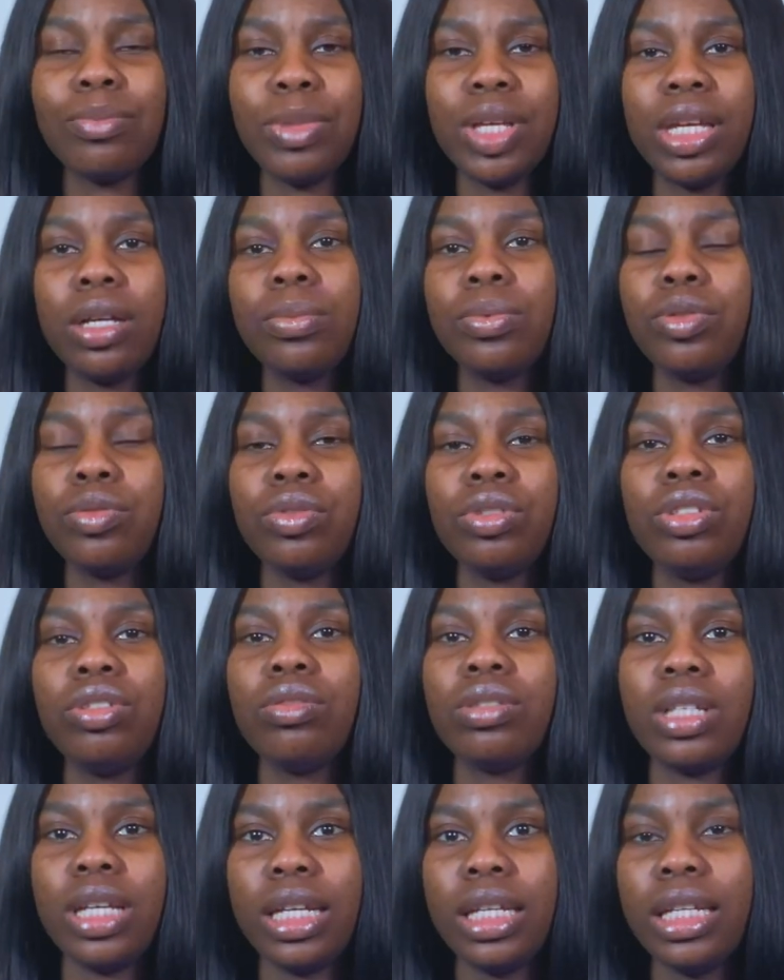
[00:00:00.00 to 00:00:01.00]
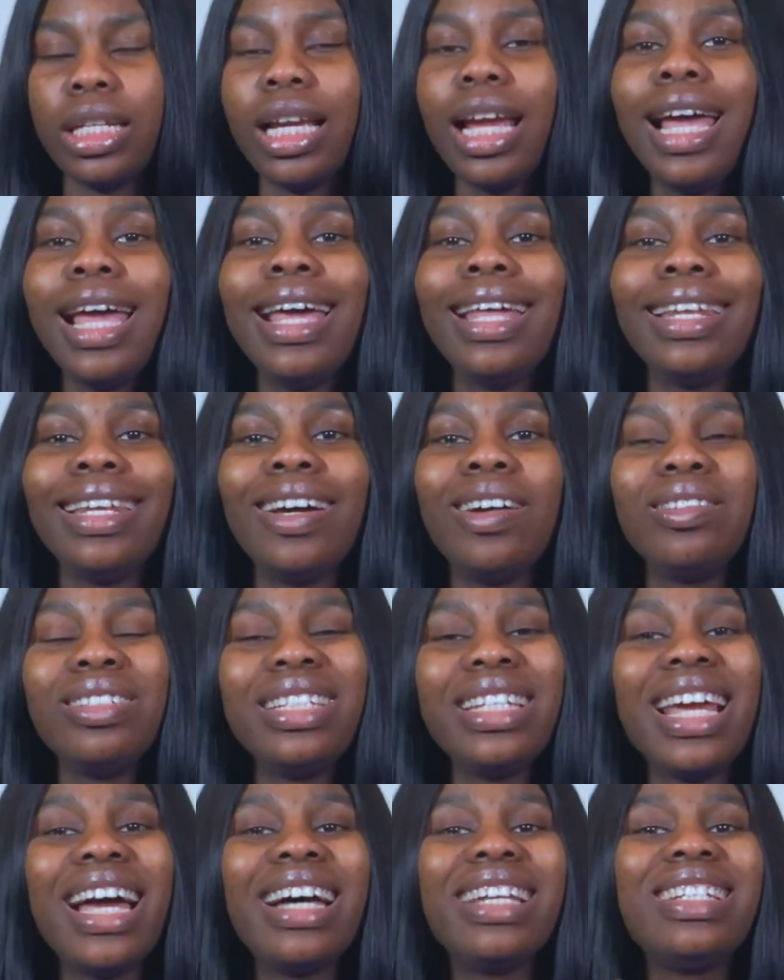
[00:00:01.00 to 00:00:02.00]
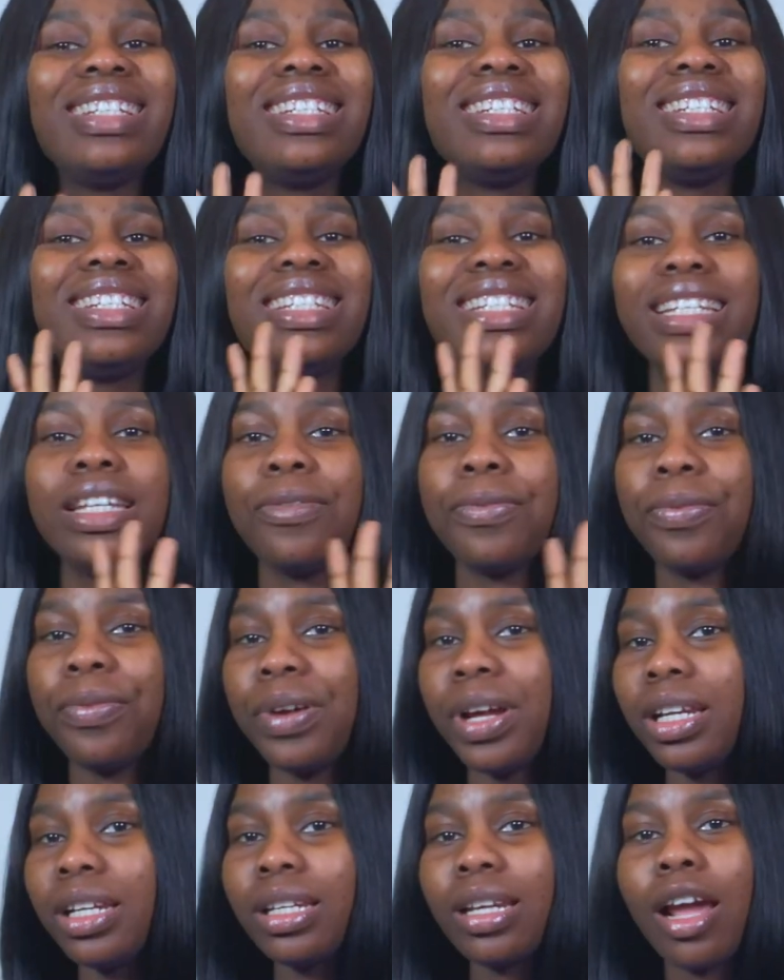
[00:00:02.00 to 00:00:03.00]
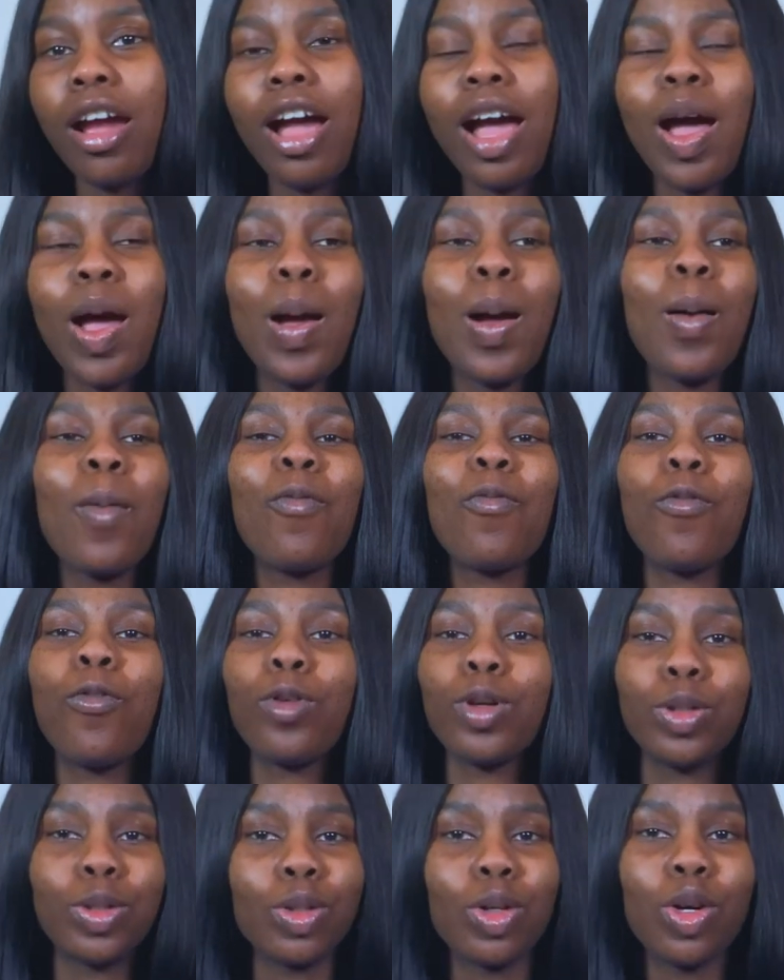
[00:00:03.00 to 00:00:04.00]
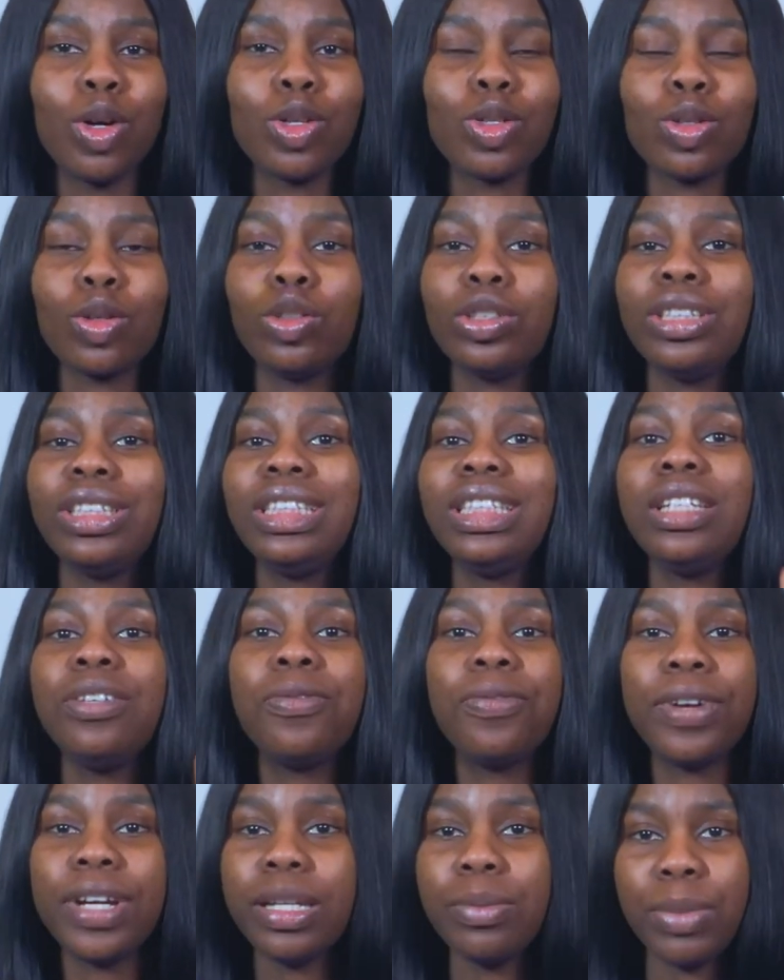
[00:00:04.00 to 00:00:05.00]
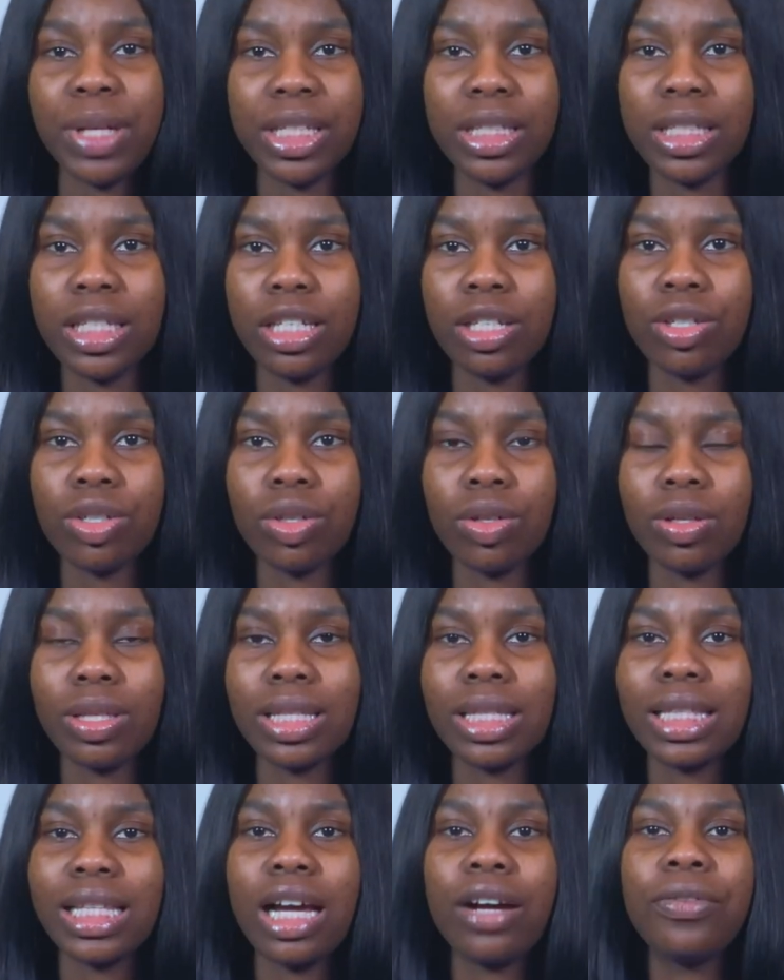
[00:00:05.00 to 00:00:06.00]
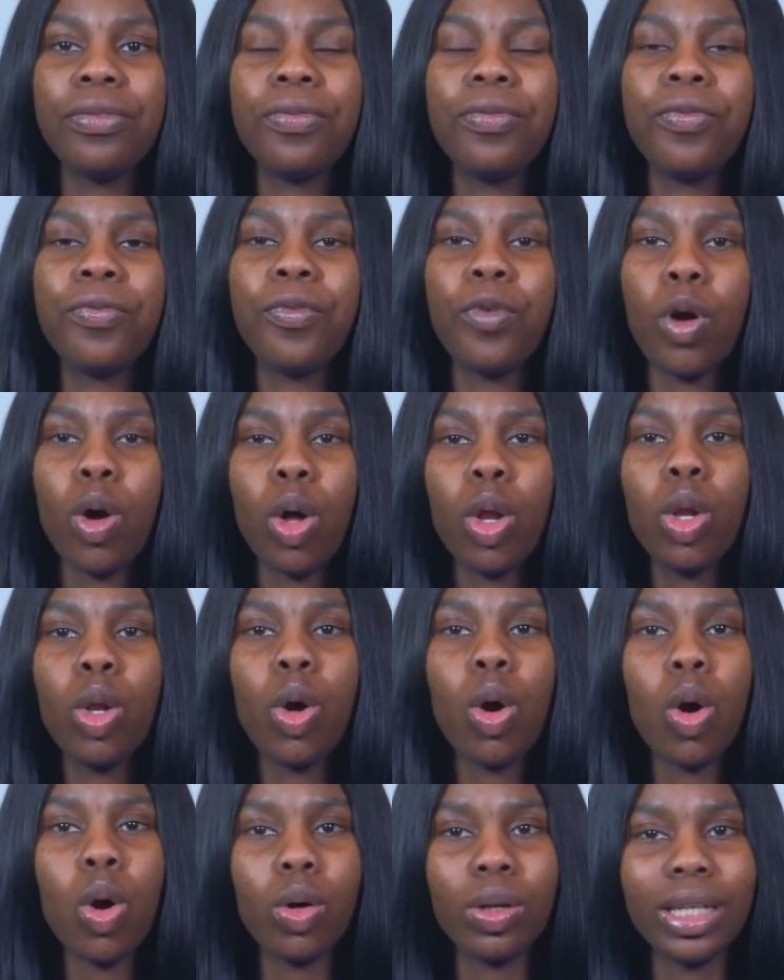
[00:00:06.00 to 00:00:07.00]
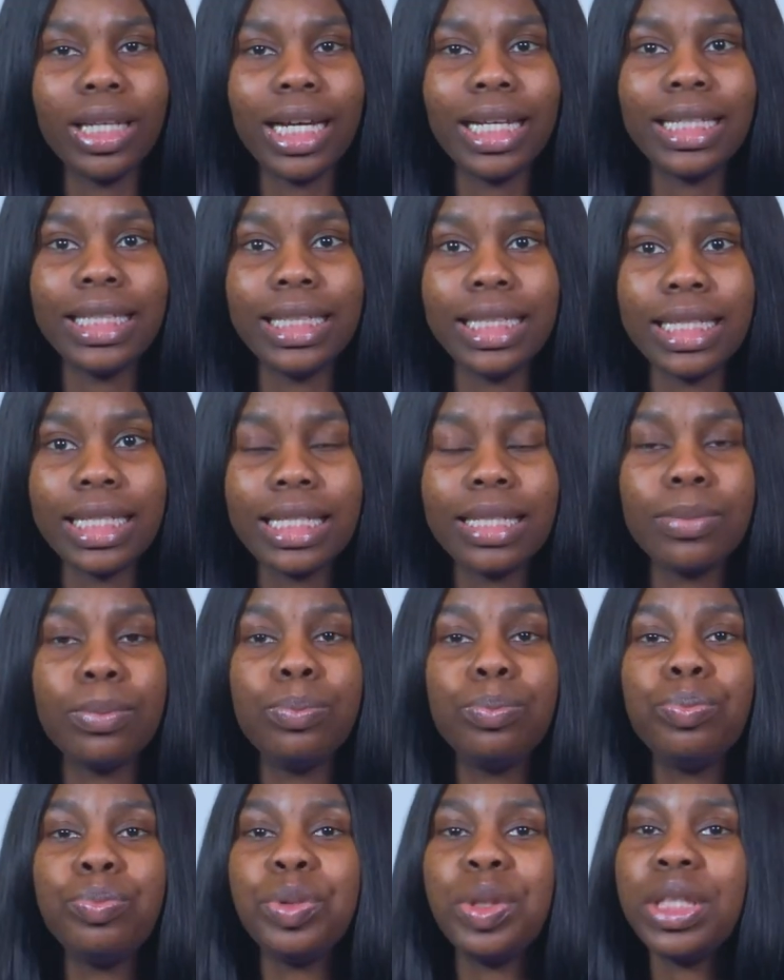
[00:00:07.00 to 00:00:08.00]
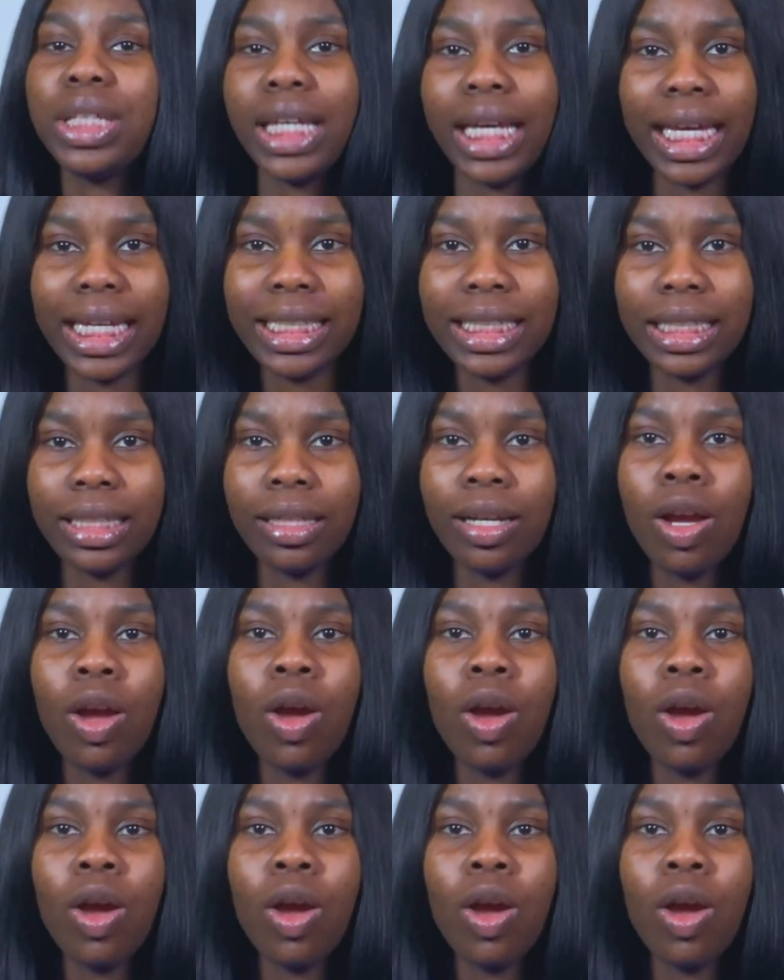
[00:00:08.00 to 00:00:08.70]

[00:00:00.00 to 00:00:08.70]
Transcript: may help to reduce headache. Now, there are different drugs or different medications that fall under this big heading